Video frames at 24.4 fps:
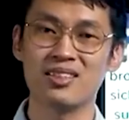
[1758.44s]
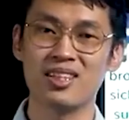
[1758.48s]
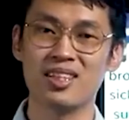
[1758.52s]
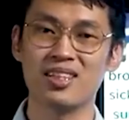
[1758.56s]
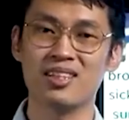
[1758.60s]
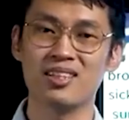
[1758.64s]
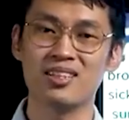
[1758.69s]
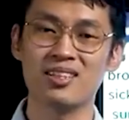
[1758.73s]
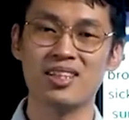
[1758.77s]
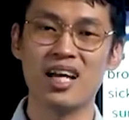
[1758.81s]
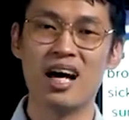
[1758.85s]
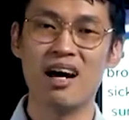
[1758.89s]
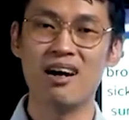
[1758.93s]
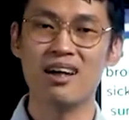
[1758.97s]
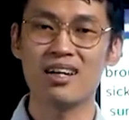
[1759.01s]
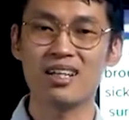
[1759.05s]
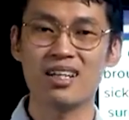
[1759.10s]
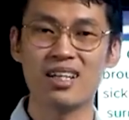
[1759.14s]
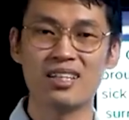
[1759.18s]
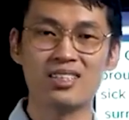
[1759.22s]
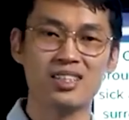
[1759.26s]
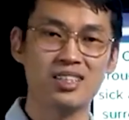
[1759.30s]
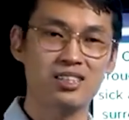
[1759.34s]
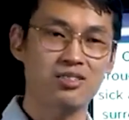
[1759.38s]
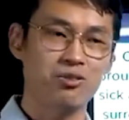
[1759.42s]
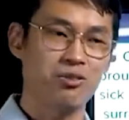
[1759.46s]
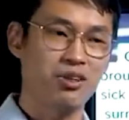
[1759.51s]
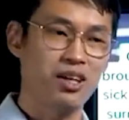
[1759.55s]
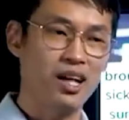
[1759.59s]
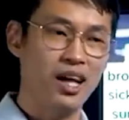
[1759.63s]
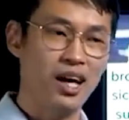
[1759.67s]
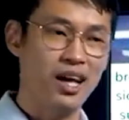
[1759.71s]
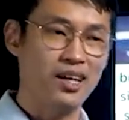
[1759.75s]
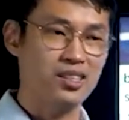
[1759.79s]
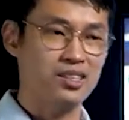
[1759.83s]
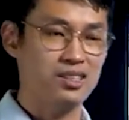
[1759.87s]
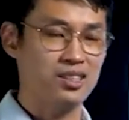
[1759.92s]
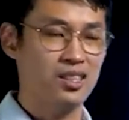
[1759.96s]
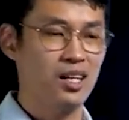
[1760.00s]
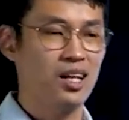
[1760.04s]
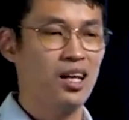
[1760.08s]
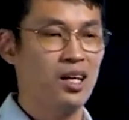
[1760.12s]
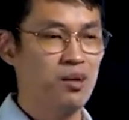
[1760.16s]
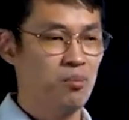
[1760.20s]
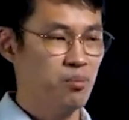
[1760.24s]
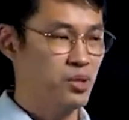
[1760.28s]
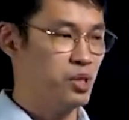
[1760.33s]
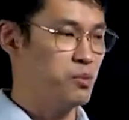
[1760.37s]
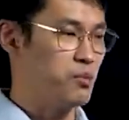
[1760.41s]
Okay, now I can just relax,
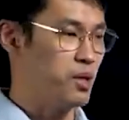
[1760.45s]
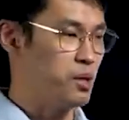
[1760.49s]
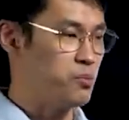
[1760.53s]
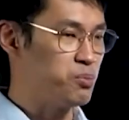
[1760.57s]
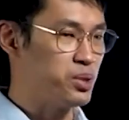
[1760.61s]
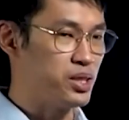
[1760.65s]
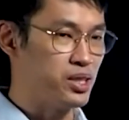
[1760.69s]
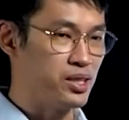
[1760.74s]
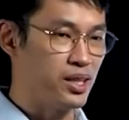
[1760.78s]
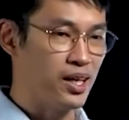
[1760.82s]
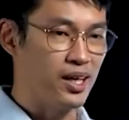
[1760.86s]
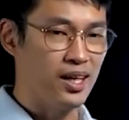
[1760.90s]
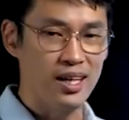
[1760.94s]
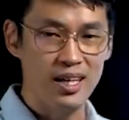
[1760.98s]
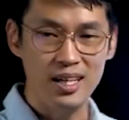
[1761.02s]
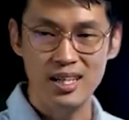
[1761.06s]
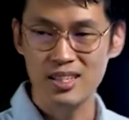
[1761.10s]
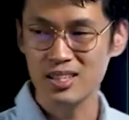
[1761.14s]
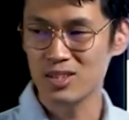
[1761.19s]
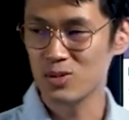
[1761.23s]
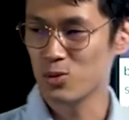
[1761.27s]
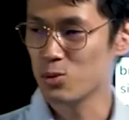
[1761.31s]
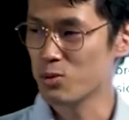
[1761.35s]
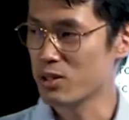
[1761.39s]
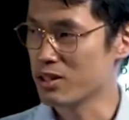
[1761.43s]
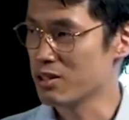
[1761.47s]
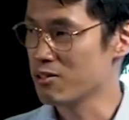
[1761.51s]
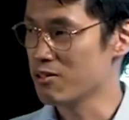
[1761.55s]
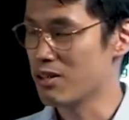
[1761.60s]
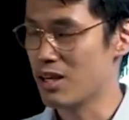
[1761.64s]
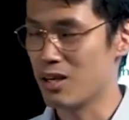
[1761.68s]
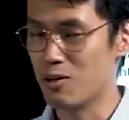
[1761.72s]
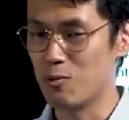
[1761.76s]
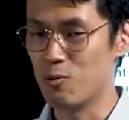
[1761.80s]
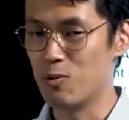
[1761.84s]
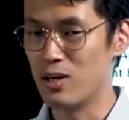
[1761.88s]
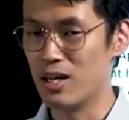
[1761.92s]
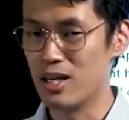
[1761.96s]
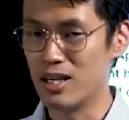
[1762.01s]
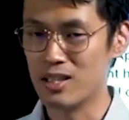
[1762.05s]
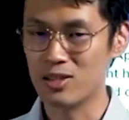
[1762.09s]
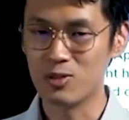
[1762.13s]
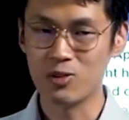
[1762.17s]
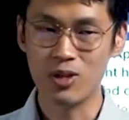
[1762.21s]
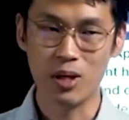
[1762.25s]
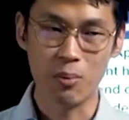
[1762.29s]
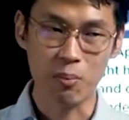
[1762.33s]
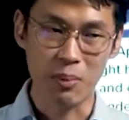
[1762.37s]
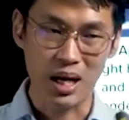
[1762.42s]
play my PS, do whatever I
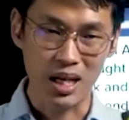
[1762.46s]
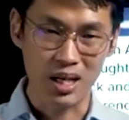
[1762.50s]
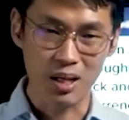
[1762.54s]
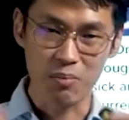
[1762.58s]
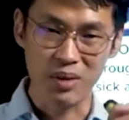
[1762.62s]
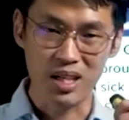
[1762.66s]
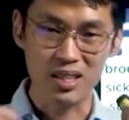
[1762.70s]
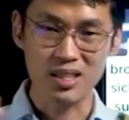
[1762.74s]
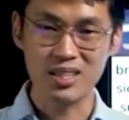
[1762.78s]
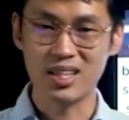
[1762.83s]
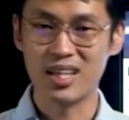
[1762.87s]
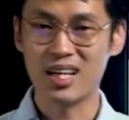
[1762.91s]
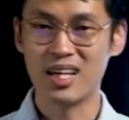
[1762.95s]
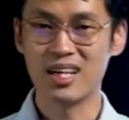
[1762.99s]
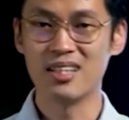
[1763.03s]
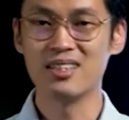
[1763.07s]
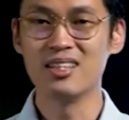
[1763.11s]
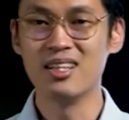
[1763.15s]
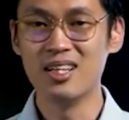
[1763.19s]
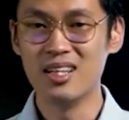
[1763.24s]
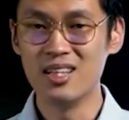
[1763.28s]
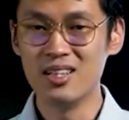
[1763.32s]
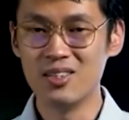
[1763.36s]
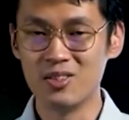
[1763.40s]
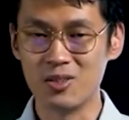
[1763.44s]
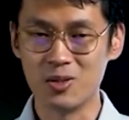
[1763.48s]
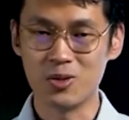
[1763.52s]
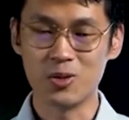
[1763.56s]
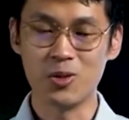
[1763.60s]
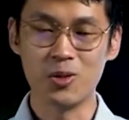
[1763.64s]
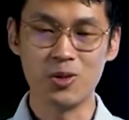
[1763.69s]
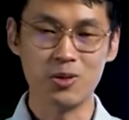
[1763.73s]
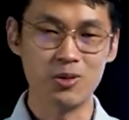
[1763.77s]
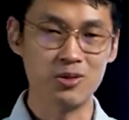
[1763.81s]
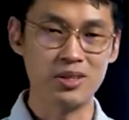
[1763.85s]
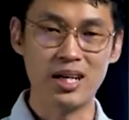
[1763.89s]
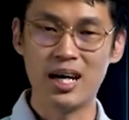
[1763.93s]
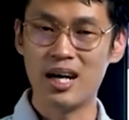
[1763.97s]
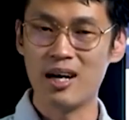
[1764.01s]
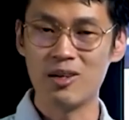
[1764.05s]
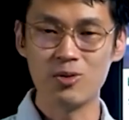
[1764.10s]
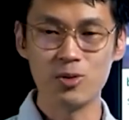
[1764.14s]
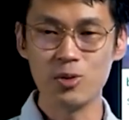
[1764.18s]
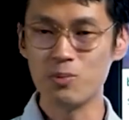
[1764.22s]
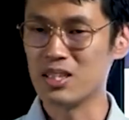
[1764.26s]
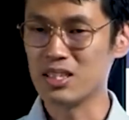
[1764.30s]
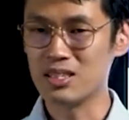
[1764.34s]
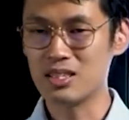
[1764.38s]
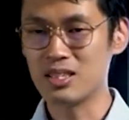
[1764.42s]
want, go and makan-makan, you know, go
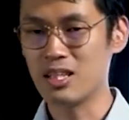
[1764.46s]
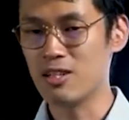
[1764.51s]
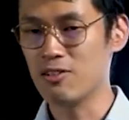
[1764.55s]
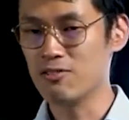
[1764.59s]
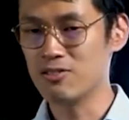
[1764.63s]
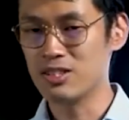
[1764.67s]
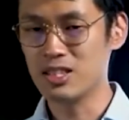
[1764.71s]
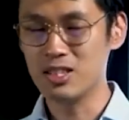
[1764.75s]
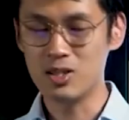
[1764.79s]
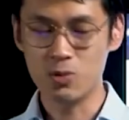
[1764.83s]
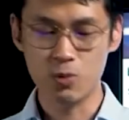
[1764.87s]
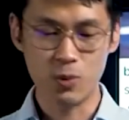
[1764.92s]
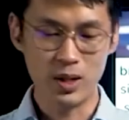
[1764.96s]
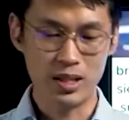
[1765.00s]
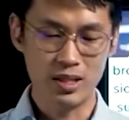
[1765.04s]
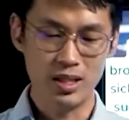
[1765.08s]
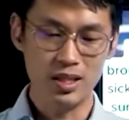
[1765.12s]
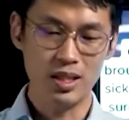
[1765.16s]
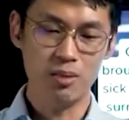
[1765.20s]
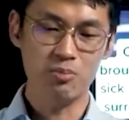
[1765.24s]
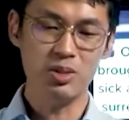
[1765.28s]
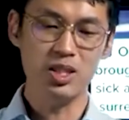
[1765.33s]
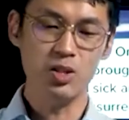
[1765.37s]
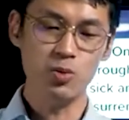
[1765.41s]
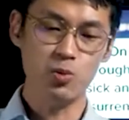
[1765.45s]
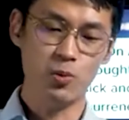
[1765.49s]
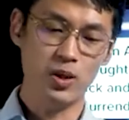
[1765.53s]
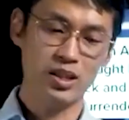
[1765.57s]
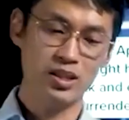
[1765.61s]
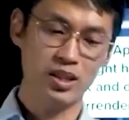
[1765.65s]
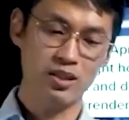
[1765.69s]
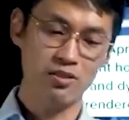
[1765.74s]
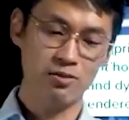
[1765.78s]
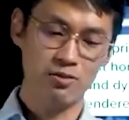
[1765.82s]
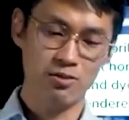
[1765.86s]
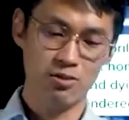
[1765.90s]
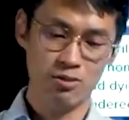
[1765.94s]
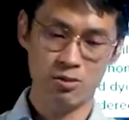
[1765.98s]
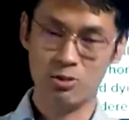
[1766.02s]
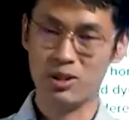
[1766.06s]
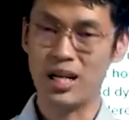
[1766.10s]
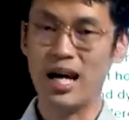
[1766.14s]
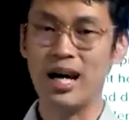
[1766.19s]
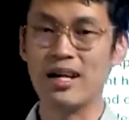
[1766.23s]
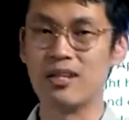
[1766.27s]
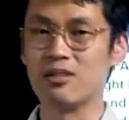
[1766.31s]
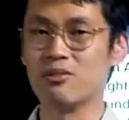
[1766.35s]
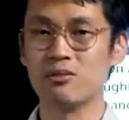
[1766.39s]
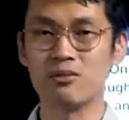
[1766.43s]
around, do my stuff, just waiting. I'm just waiting to
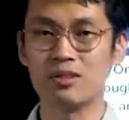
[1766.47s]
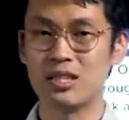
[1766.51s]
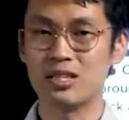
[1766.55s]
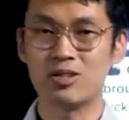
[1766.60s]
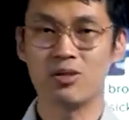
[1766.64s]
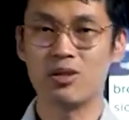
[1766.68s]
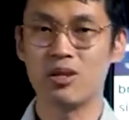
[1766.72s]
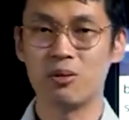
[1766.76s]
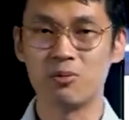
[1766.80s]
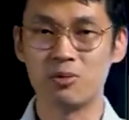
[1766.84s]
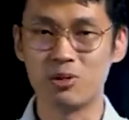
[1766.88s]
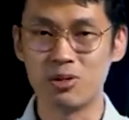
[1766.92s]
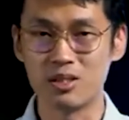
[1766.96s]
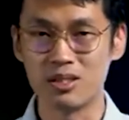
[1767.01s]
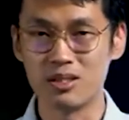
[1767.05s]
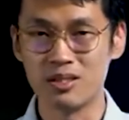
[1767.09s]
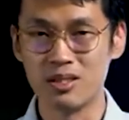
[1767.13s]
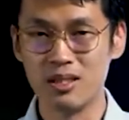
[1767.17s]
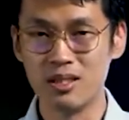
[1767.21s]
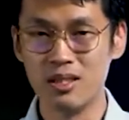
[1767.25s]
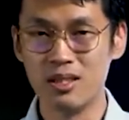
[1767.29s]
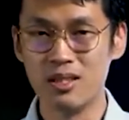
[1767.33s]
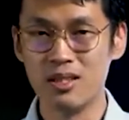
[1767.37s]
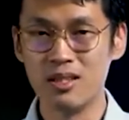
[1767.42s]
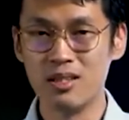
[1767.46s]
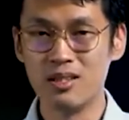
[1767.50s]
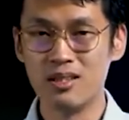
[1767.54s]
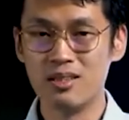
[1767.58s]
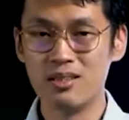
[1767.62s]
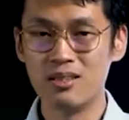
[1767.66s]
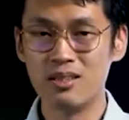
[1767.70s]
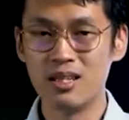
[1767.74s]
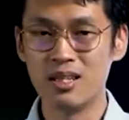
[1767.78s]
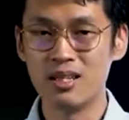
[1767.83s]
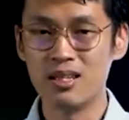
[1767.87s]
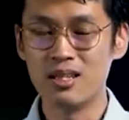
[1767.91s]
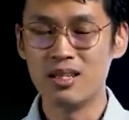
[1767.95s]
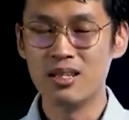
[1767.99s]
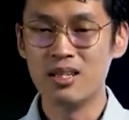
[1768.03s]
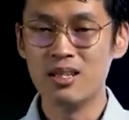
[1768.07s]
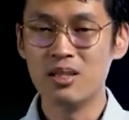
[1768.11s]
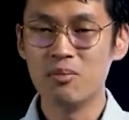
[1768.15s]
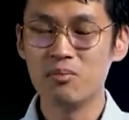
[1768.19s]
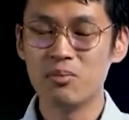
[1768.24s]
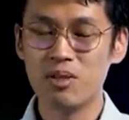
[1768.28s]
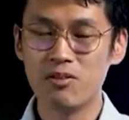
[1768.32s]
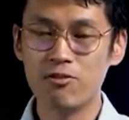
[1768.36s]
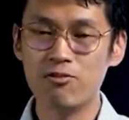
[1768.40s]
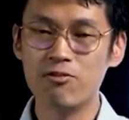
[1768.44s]
die, you know, that's all I'm doing. Right?
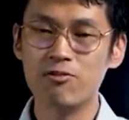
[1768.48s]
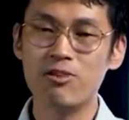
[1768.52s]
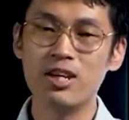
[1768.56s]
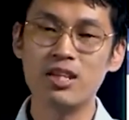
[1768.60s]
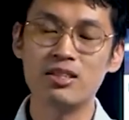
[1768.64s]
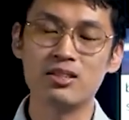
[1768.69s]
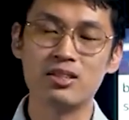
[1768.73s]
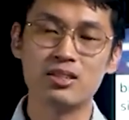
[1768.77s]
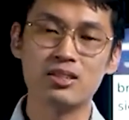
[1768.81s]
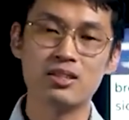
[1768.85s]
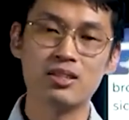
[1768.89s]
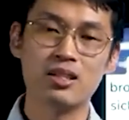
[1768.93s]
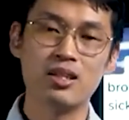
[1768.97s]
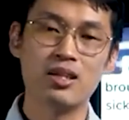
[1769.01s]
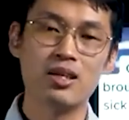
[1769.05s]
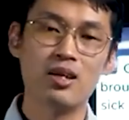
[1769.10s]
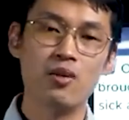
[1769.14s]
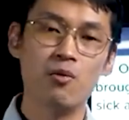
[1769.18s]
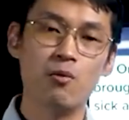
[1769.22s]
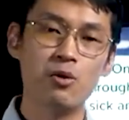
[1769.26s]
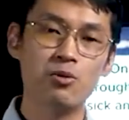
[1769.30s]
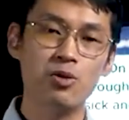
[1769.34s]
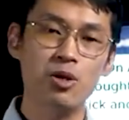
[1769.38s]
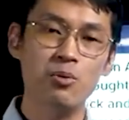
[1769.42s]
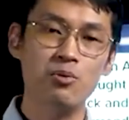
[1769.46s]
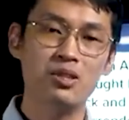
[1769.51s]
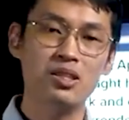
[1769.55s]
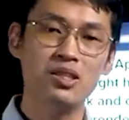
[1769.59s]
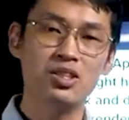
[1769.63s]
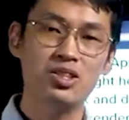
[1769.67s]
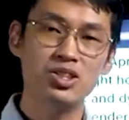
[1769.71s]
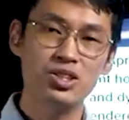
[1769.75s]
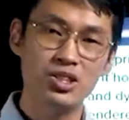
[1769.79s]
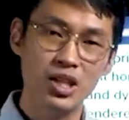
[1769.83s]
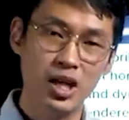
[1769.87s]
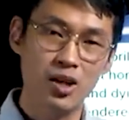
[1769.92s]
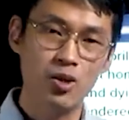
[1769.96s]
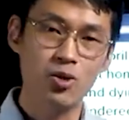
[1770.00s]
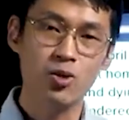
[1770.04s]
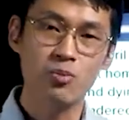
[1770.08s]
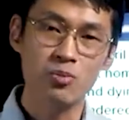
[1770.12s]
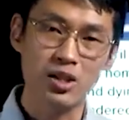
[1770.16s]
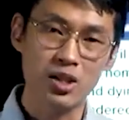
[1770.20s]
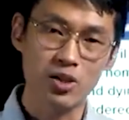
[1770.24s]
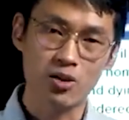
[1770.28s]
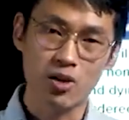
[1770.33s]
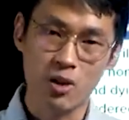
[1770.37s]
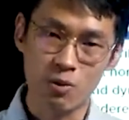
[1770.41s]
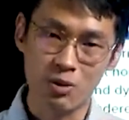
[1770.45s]
But friends, when we talk about this
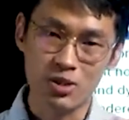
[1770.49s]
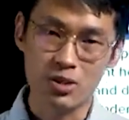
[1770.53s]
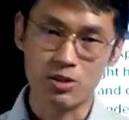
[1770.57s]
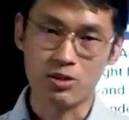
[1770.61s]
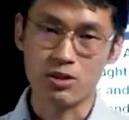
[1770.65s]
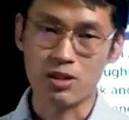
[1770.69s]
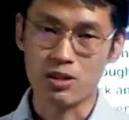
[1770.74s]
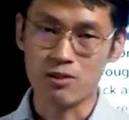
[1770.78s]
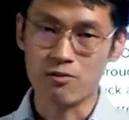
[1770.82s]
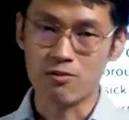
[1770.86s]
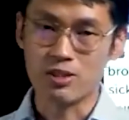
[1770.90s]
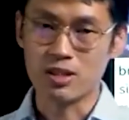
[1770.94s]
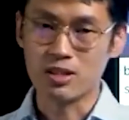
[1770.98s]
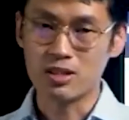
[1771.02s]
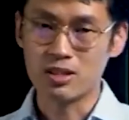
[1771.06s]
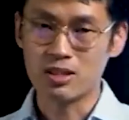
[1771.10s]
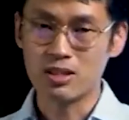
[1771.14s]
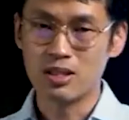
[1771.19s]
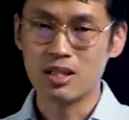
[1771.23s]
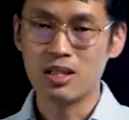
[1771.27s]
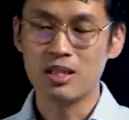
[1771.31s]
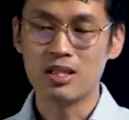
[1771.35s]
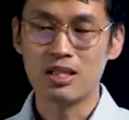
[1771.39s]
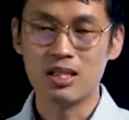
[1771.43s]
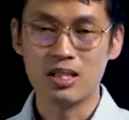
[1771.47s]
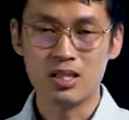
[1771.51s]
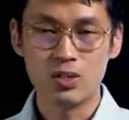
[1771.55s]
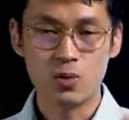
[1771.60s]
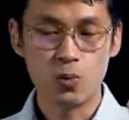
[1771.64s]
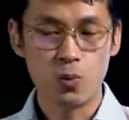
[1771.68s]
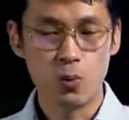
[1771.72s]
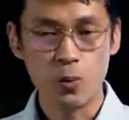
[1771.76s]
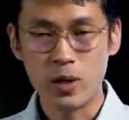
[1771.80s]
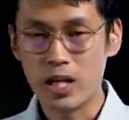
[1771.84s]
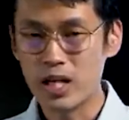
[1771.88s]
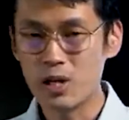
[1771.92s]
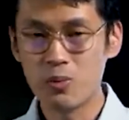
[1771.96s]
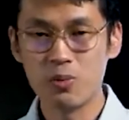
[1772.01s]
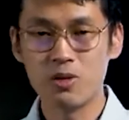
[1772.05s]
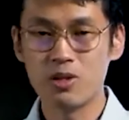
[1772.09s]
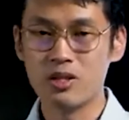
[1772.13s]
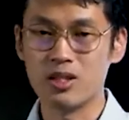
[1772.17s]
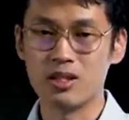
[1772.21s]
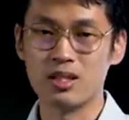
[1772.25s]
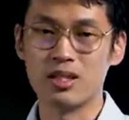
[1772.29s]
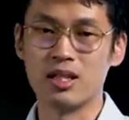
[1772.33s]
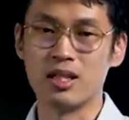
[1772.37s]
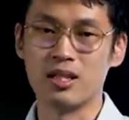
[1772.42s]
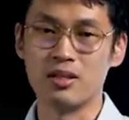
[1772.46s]
shalom that God wants to give us, it's way
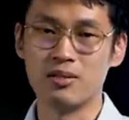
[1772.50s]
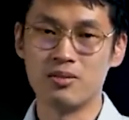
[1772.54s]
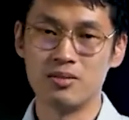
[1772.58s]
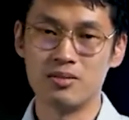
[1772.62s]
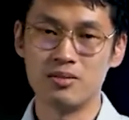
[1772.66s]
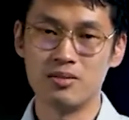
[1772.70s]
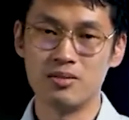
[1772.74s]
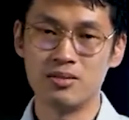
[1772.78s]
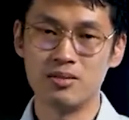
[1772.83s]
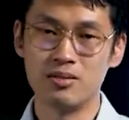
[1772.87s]
more than that.